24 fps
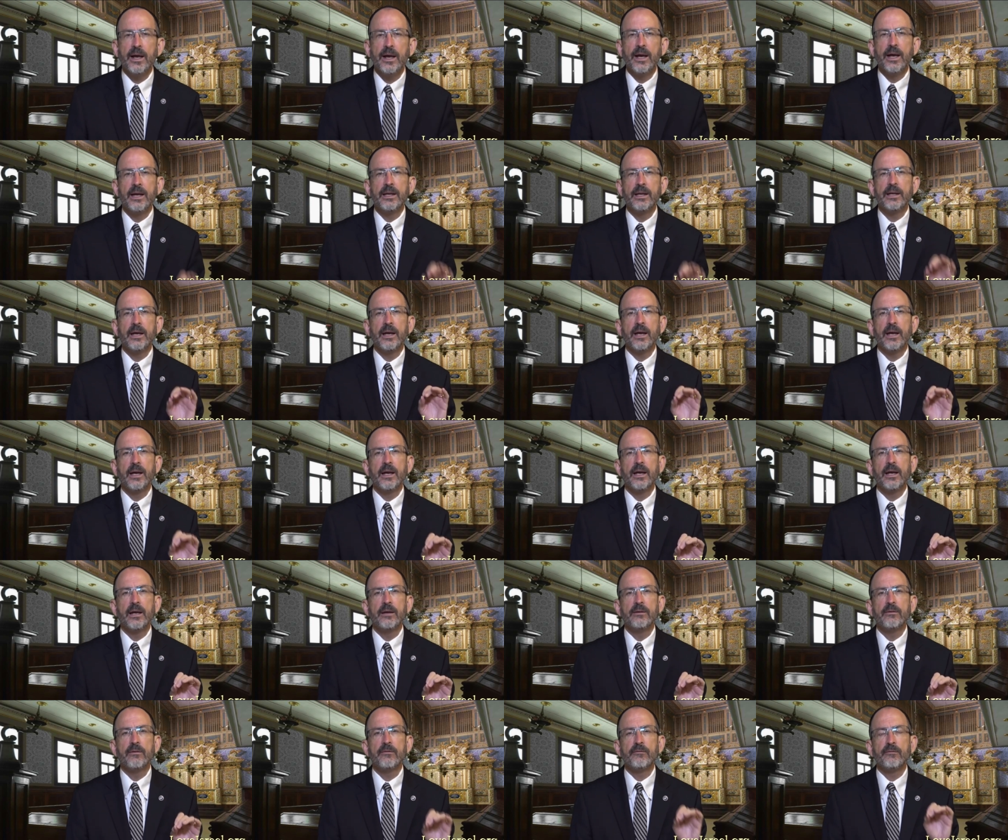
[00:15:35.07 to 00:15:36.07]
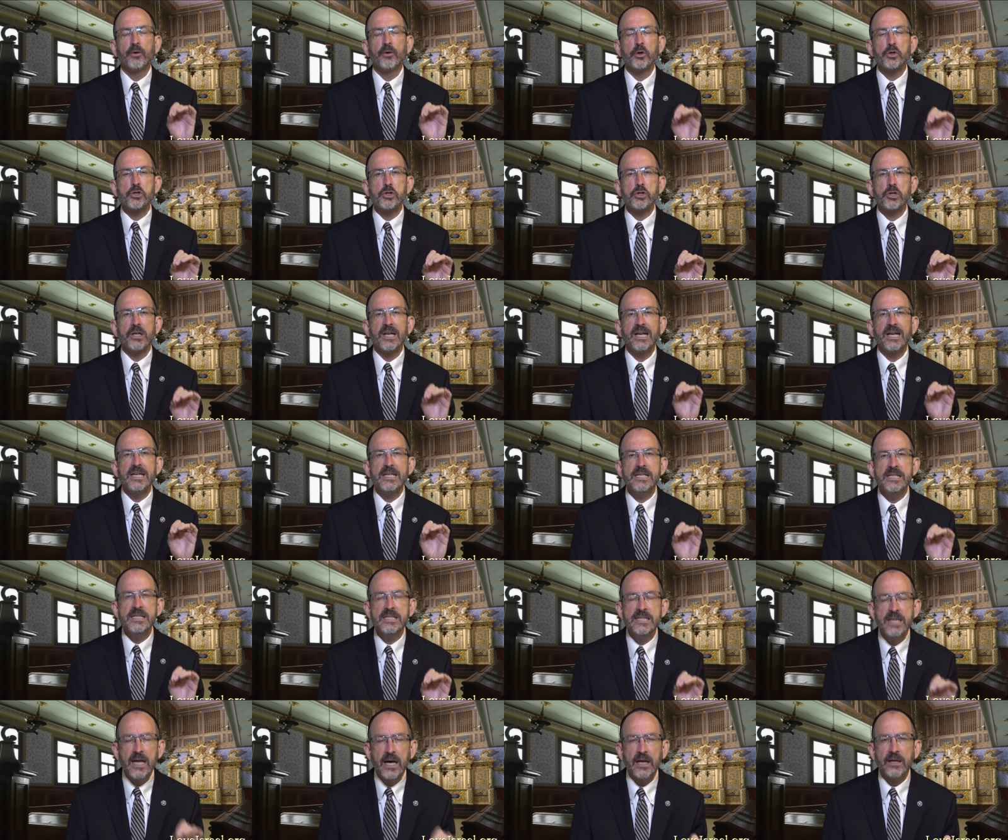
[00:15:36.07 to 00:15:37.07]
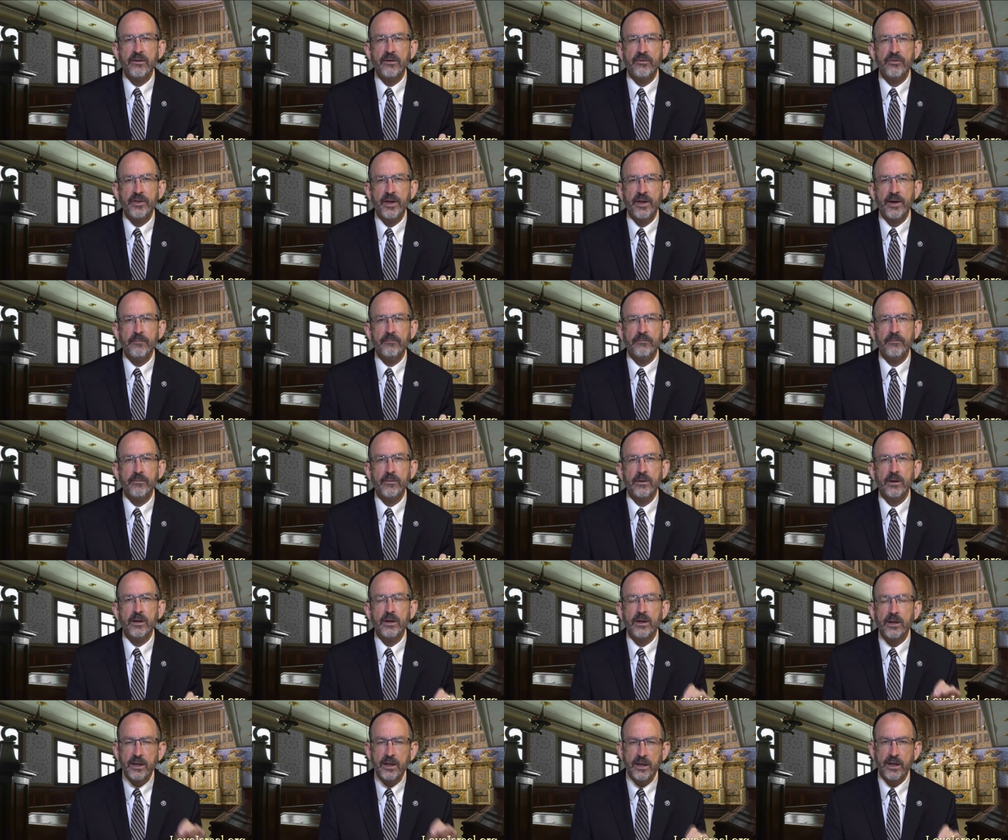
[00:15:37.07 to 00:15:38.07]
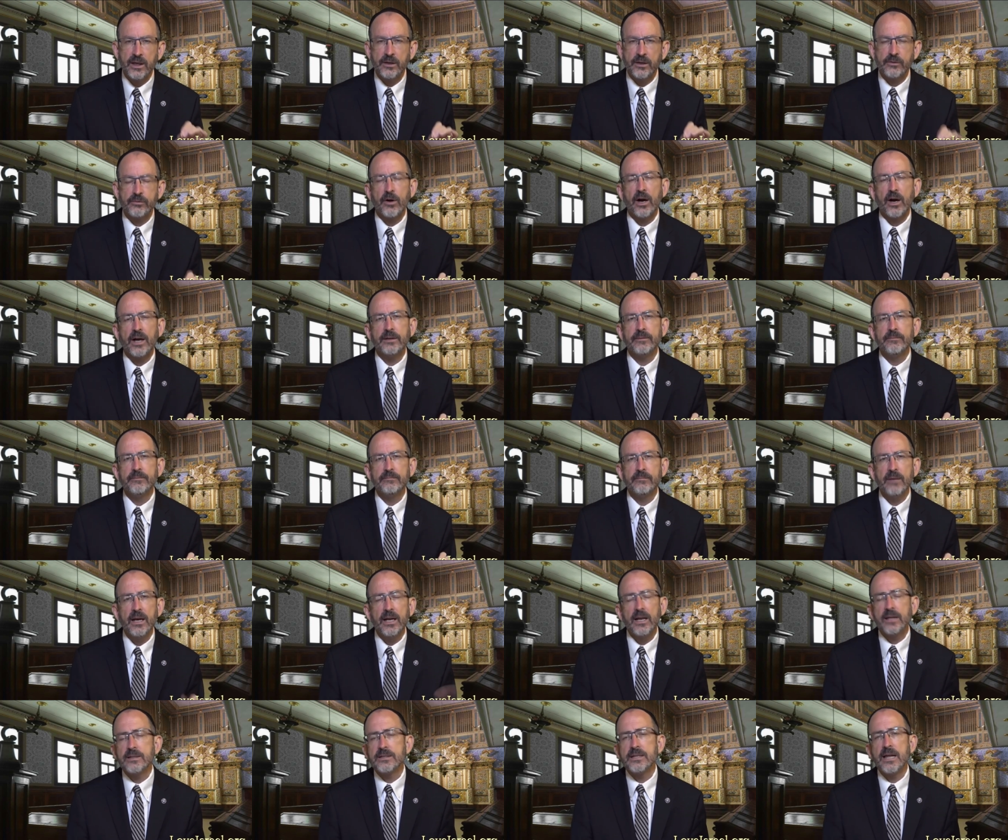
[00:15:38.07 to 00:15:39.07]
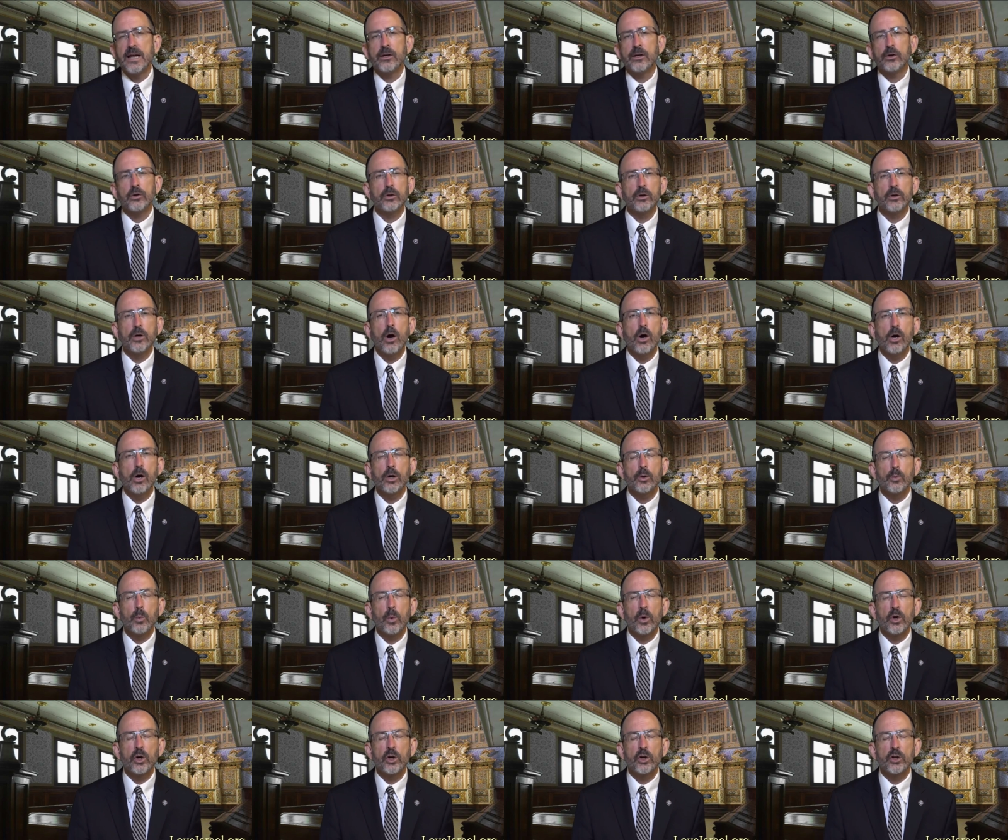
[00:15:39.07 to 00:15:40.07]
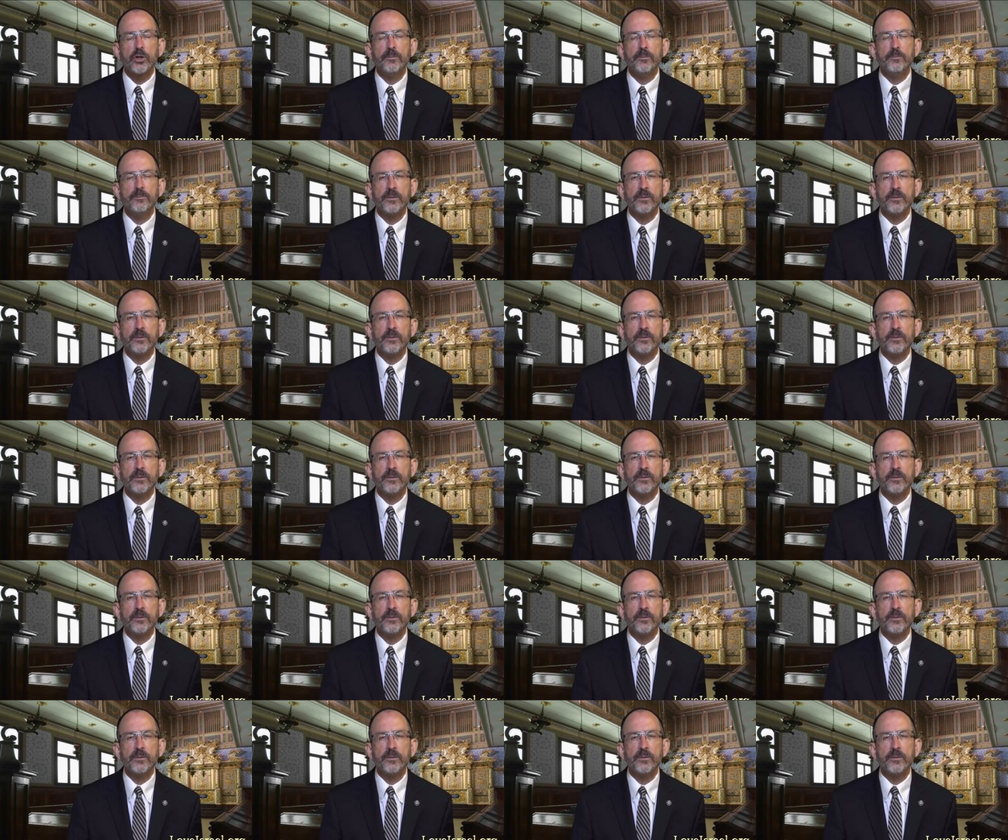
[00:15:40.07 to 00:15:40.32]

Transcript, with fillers: And, and virtually none of them get it right. And it's not a hard word.